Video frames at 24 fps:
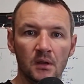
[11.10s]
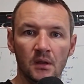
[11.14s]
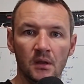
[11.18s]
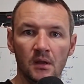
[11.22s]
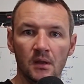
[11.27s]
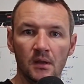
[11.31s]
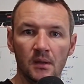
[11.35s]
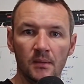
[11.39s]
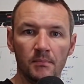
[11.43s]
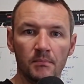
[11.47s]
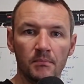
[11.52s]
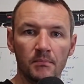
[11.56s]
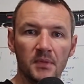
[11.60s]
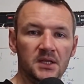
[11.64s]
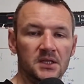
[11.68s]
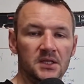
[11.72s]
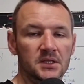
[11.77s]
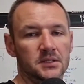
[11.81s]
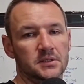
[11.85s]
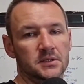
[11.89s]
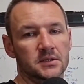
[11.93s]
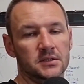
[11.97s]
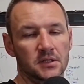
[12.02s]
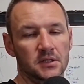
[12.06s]

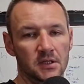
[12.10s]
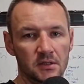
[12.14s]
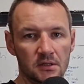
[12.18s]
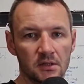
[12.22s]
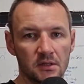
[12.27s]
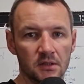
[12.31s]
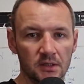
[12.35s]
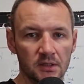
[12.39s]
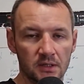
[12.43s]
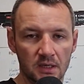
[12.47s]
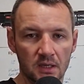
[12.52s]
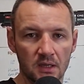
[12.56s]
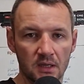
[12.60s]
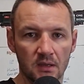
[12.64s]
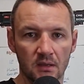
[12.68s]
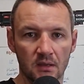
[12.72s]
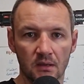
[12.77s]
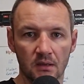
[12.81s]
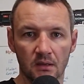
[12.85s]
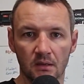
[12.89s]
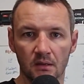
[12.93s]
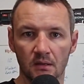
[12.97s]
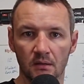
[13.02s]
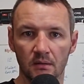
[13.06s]
minutes in delay
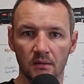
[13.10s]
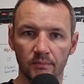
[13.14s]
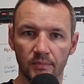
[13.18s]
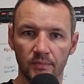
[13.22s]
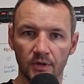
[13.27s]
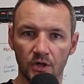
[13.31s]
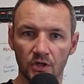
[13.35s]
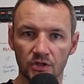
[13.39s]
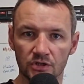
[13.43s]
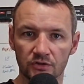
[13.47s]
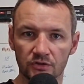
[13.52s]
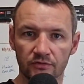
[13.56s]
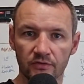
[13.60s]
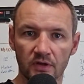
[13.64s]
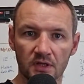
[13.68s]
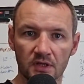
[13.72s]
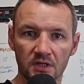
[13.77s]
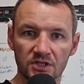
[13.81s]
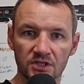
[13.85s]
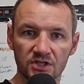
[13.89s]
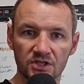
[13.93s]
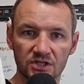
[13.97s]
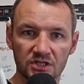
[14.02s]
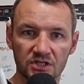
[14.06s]
because of
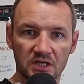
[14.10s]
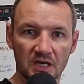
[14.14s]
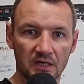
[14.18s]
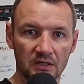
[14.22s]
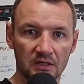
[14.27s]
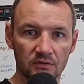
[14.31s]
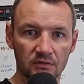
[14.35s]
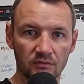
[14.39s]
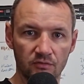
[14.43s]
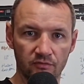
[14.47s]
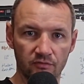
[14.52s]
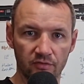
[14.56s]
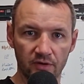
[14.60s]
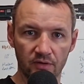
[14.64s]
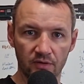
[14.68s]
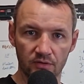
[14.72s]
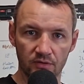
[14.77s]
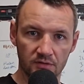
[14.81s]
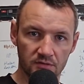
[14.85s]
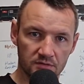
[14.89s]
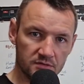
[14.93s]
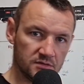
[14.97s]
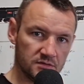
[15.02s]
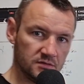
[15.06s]
signal
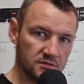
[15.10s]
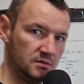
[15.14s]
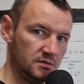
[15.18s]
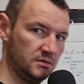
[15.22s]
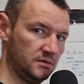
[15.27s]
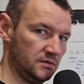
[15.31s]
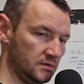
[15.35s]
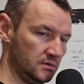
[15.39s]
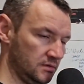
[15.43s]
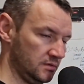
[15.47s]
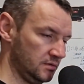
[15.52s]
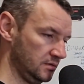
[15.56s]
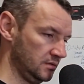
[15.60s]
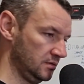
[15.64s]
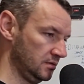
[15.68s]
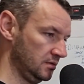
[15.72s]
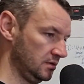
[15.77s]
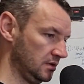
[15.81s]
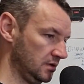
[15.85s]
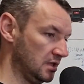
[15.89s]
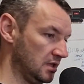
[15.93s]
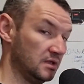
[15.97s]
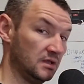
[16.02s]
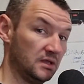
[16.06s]
failures in
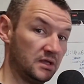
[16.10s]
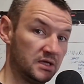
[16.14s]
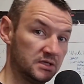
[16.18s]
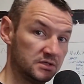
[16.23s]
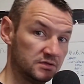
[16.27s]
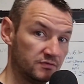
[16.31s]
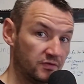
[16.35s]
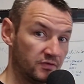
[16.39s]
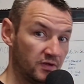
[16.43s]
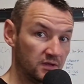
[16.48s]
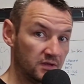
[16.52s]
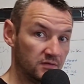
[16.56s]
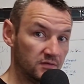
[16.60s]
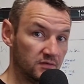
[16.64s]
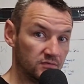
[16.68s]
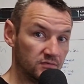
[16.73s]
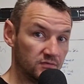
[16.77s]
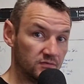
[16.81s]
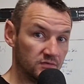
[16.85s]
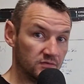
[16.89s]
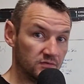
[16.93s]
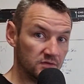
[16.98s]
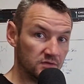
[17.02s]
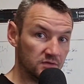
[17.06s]
the last 5
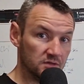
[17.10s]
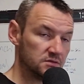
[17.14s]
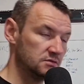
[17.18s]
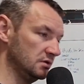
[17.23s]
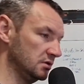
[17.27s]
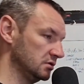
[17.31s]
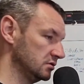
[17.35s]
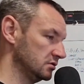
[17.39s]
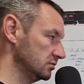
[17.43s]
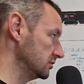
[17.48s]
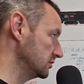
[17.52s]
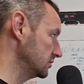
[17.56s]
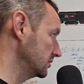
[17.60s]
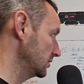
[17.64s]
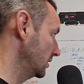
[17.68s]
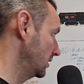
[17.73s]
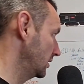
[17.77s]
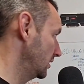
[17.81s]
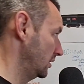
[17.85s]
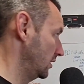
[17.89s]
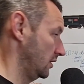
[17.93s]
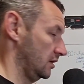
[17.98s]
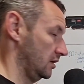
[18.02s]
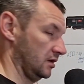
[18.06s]
years. So this was
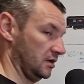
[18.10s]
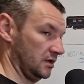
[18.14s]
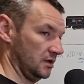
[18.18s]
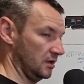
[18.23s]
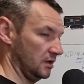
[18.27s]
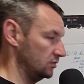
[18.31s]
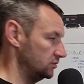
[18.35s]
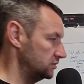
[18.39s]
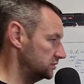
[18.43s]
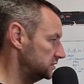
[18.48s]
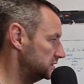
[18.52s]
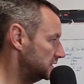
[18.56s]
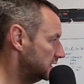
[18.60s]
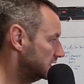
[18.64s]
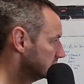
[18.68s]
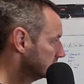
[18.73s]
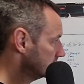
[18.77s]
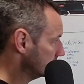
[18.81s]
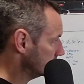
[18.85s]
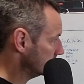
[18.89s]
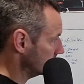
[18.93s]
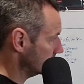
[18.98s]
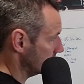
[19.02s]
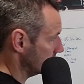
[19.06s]
announced yesterday.